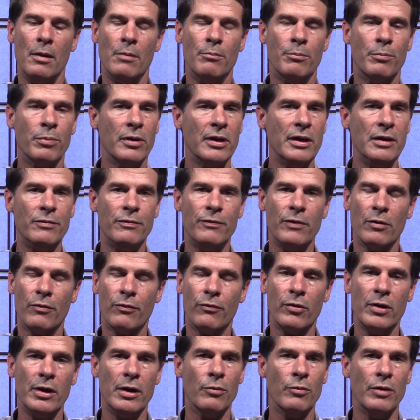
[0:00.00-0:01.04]
Please feel
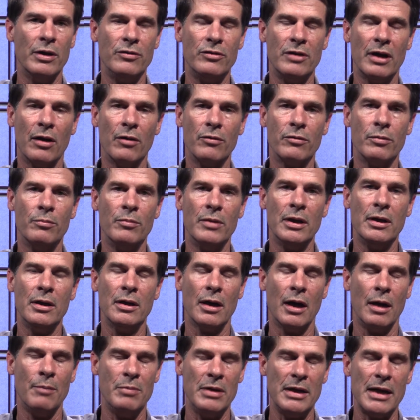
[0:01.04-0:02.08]
free to reach out to me.
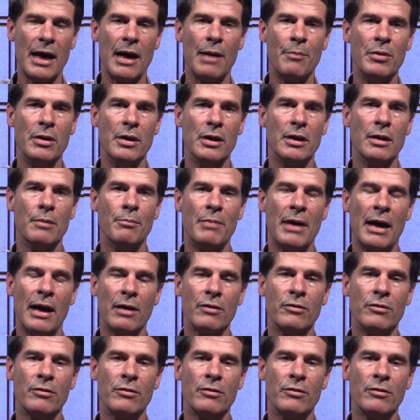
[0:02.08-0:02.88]
I'd be happy to get back